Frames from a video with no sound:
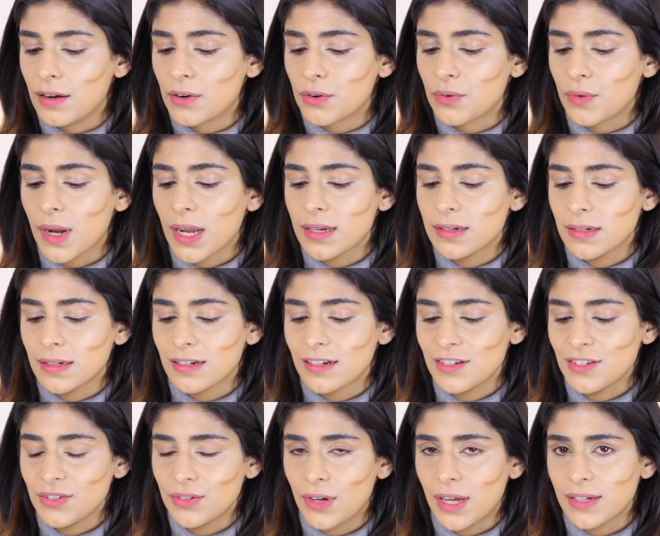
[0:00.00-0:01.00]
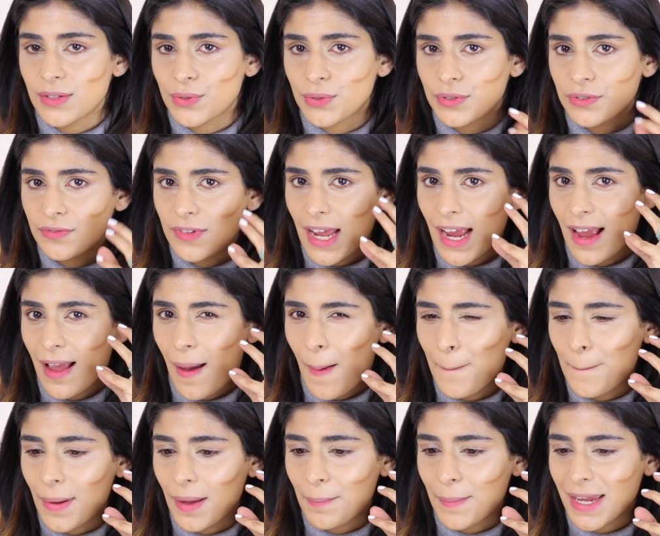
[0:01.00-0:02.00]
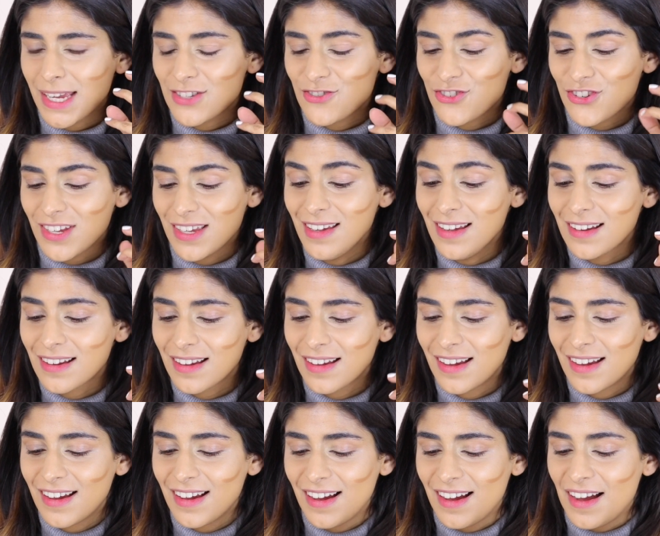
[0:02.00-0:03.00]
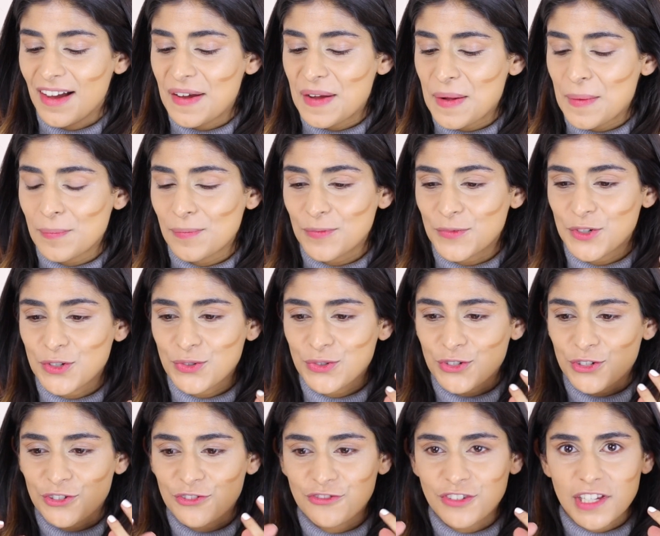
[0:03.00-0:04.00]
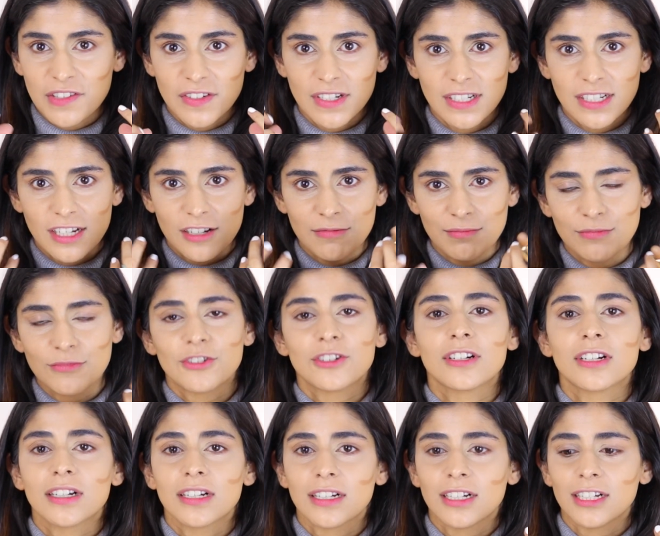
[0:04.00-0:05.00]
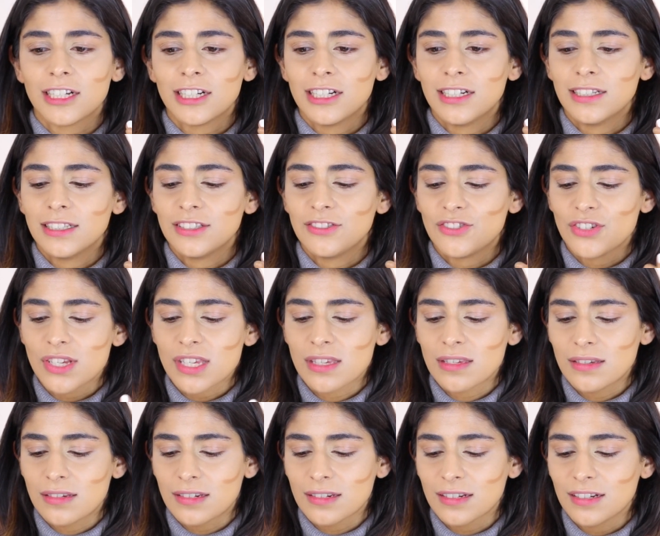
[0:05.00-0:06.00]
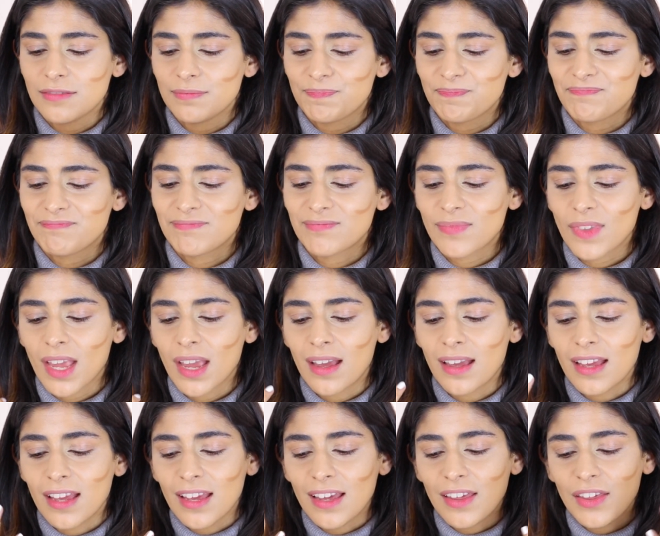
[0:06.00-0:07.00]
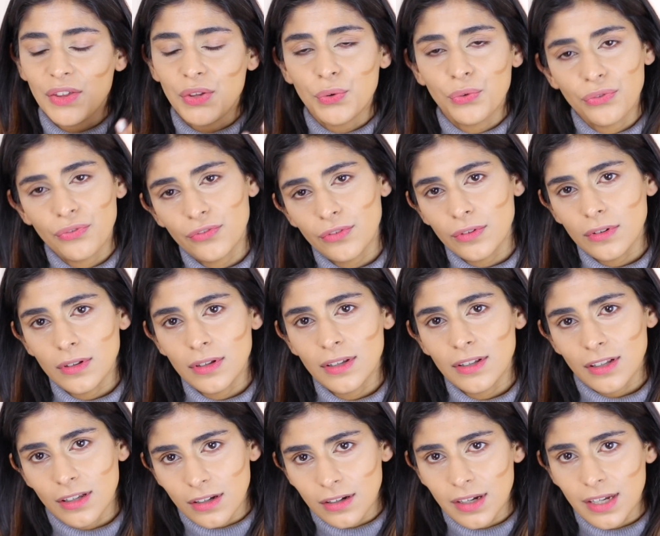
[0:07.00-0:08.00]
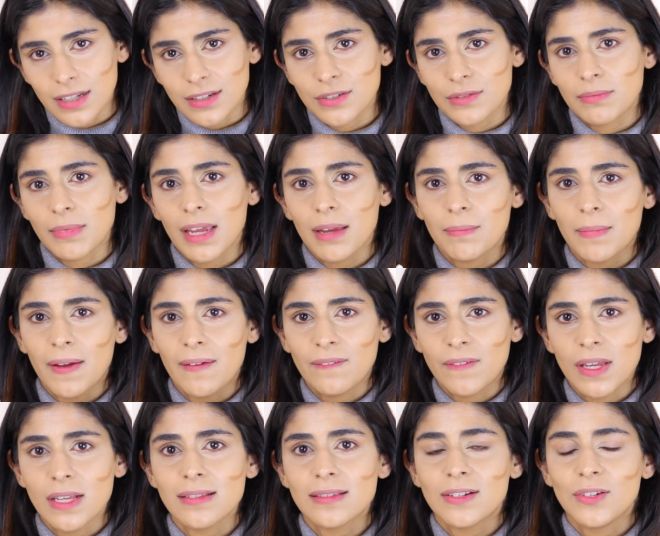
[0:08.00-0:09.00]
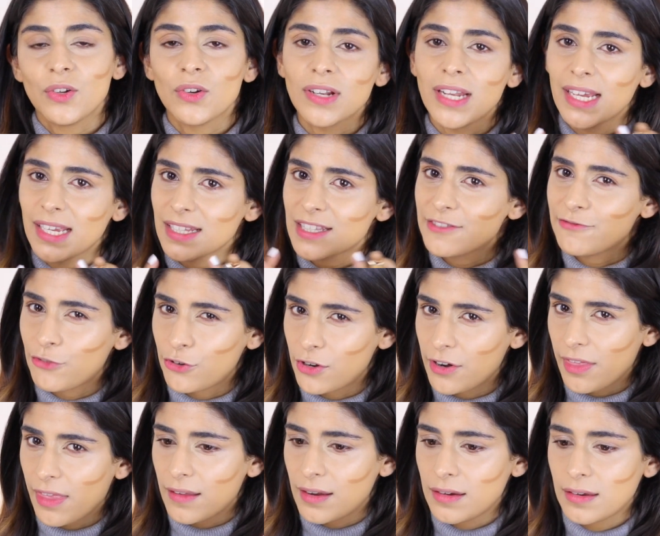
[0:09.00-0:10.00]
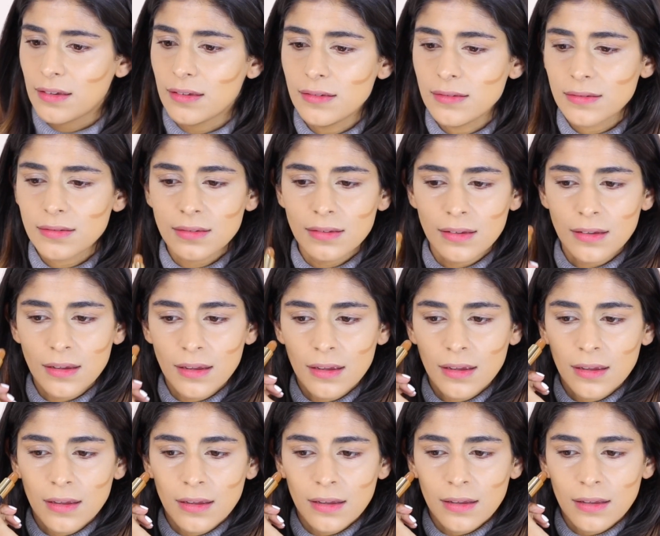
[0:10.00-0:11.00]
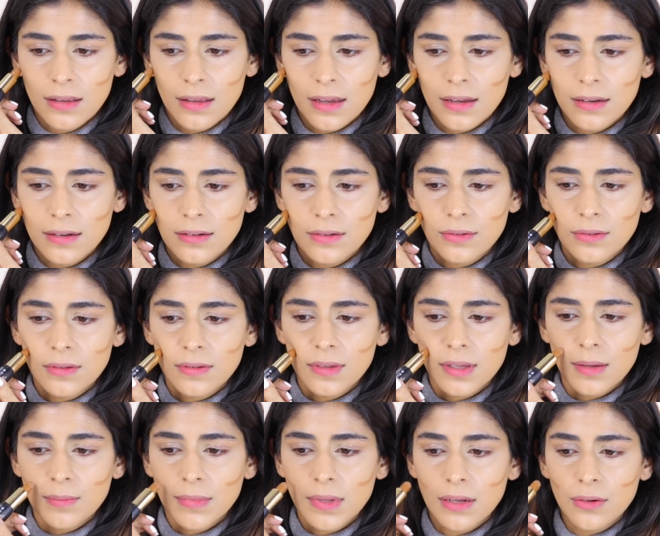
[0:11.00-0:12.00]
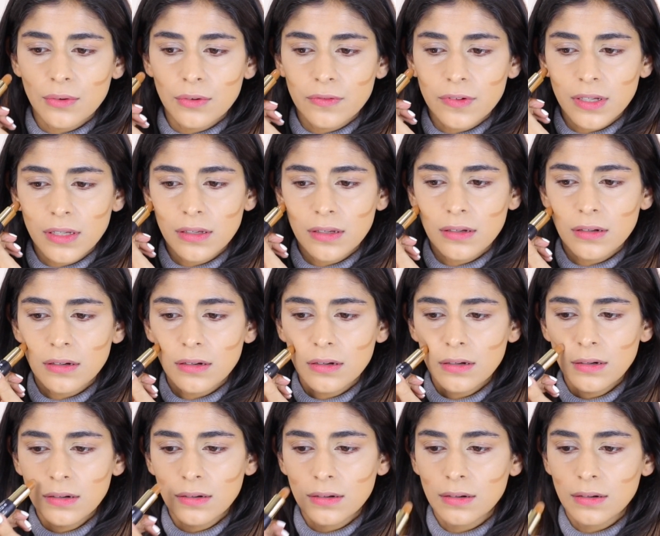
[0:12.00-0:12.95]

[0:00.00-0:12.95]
right here, so I sort of like cup my cheek to sort of give it a more just youthful look and to make my face look like it's fuller than it is. I do the same thing over here,